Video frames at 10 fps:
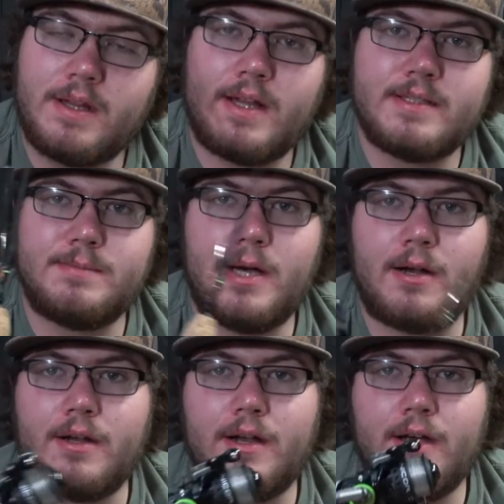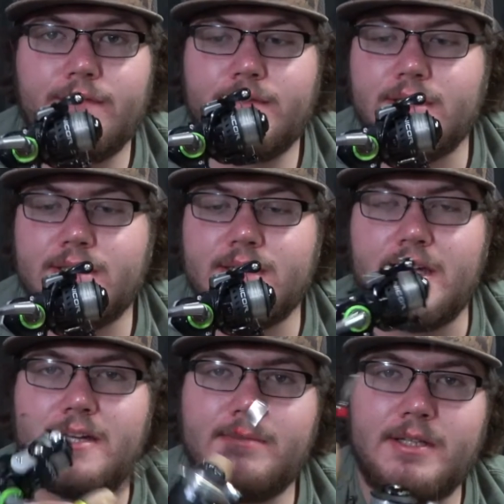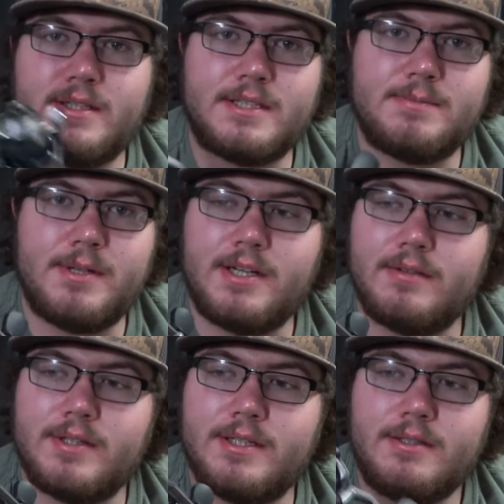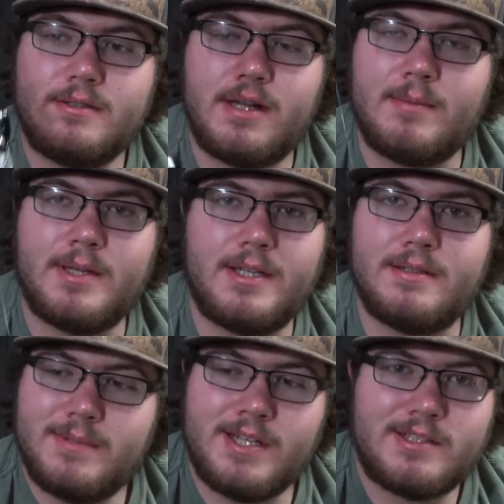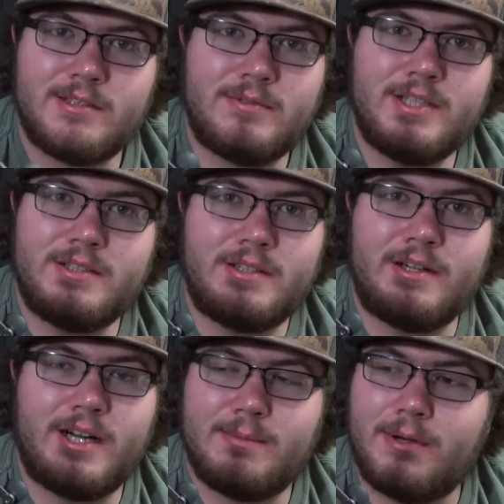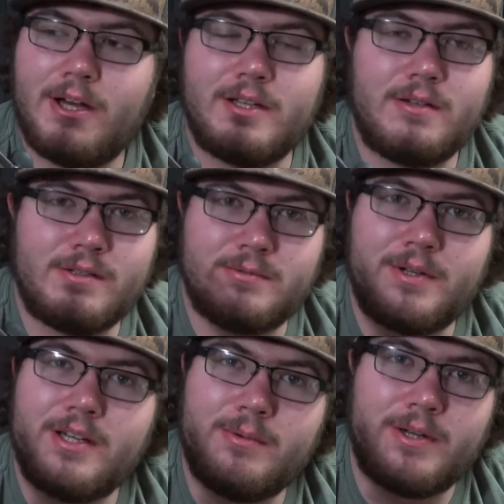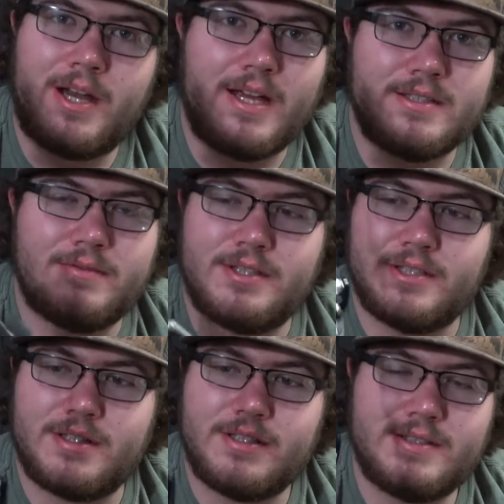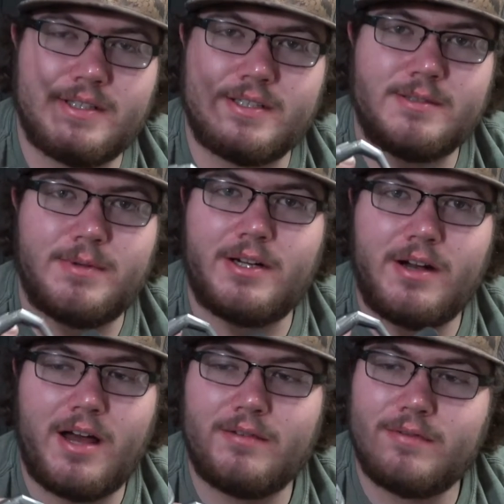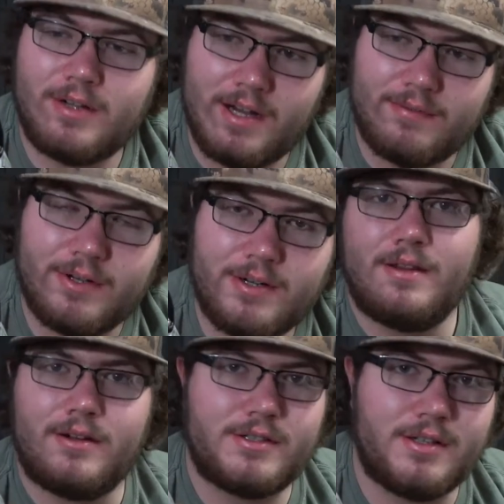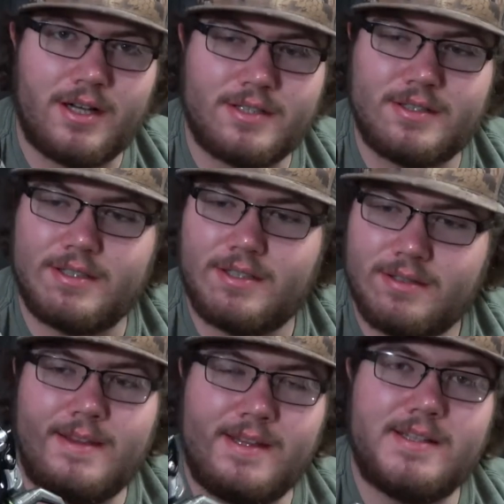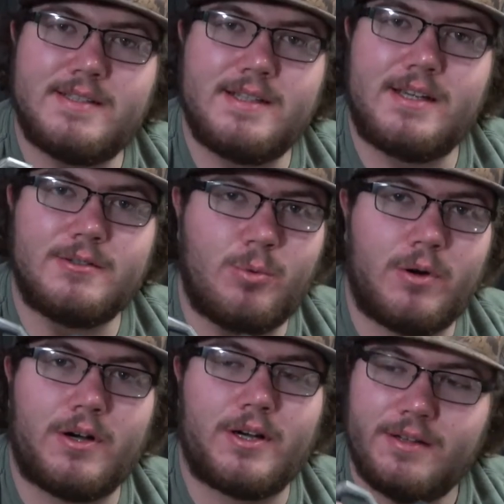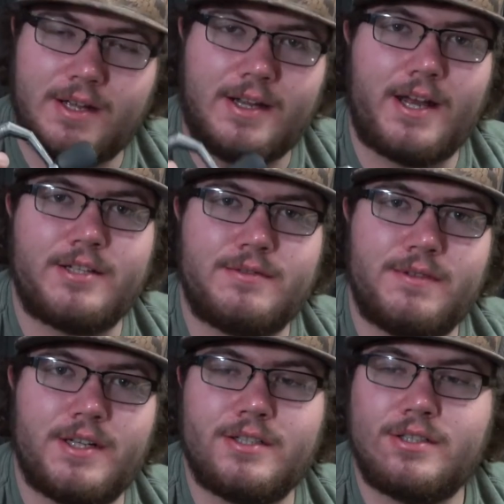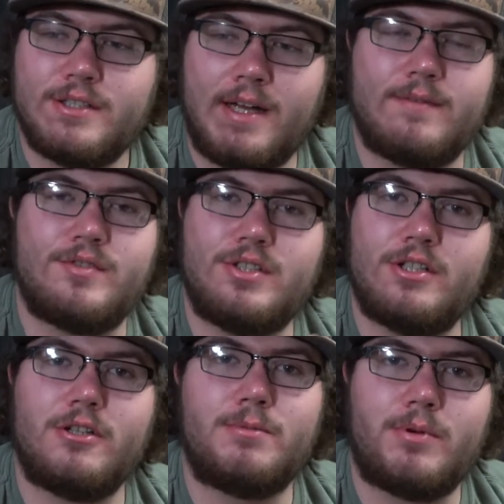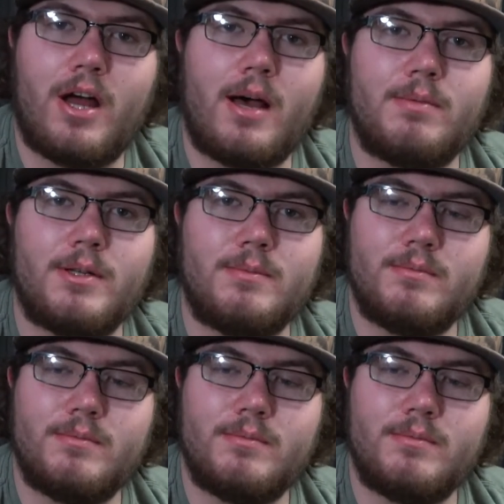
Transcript: that's about enough to say about the spinning reel. I mean, it's the reel your grandpa used when he went ice fishing. These things have been around forever. They're trusted. These things work. They catch fish. I have zero problem